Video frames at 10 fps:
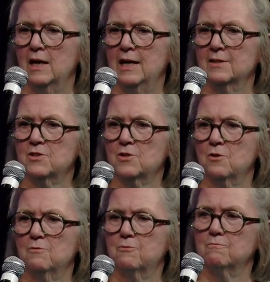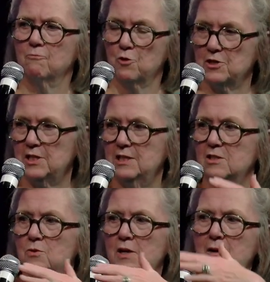And so 14
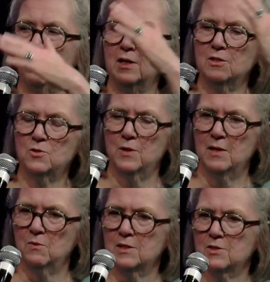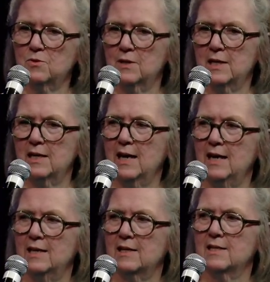to 21 and 21 to
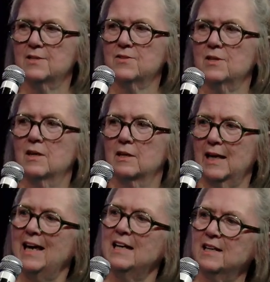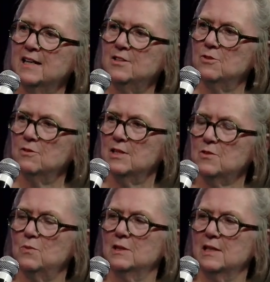28 is, can I do
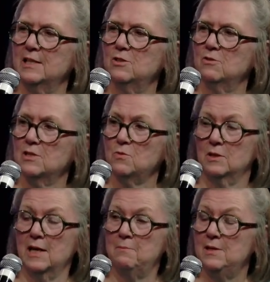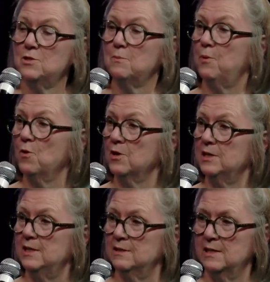this? Will I do this? Will I be
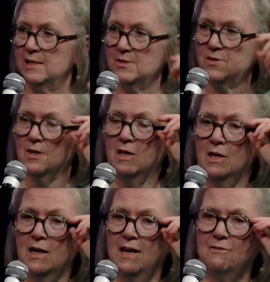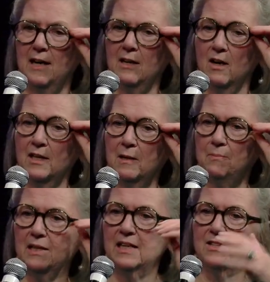supported in this? Have I gone
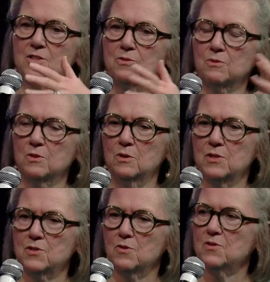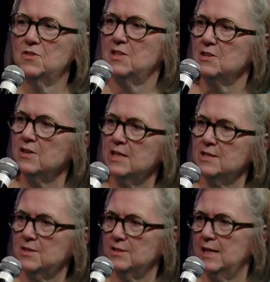up against the rules so
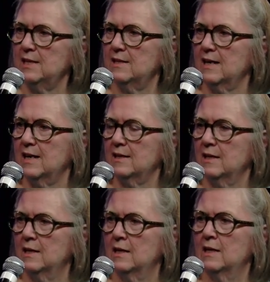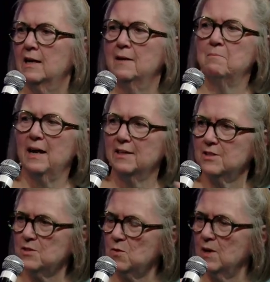seriously that I'm back
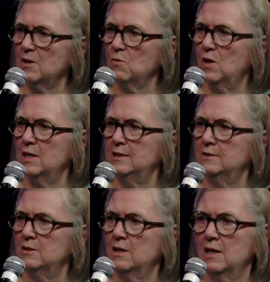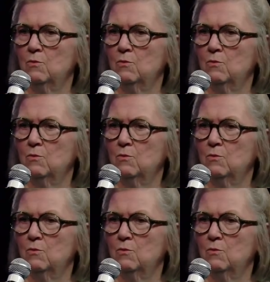to square one?